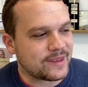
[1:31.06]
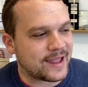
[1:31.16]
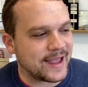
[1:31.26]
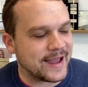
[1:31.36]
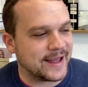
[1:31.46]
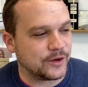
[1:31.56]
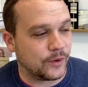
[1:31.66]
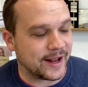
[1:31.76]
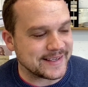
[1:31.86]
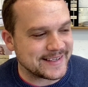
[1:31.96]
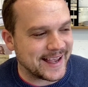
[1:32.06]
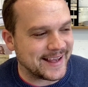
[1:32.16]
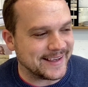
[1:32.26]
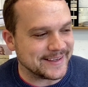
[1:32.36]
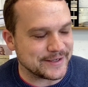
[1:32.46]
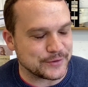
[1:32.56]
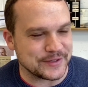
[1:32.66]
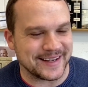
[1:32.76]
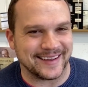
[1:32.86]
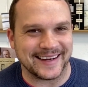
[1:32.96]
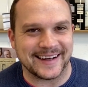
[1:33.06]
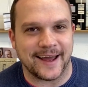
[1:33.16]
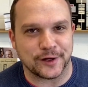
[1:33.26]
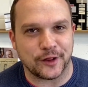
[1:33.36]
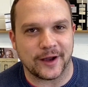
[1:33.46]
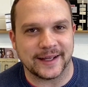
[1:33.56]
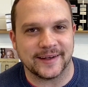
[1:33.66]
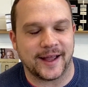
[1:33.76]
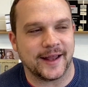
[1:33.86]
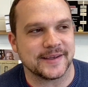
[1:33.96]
And what I said is, this was at like 9 o'clock at night.